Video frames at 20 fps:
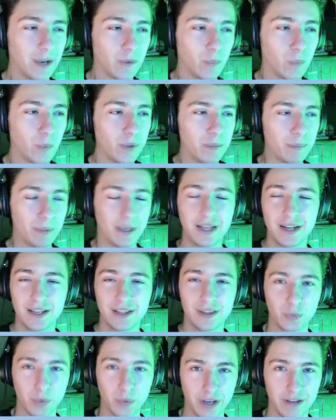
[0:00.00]
we
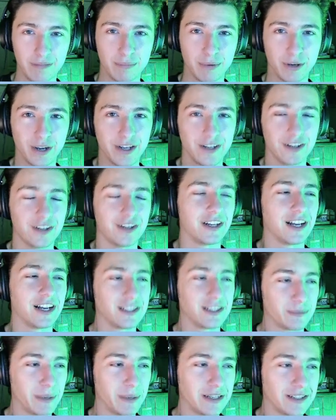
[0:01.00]
pitted the Wavebreaker
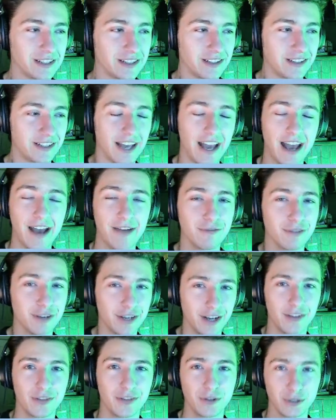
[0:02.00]
against basically every
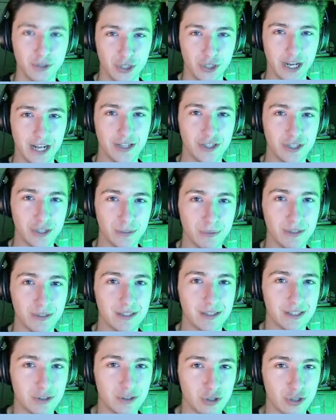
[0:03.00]
other
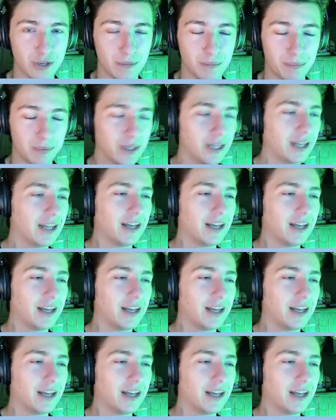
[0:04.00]
ChatGPT ship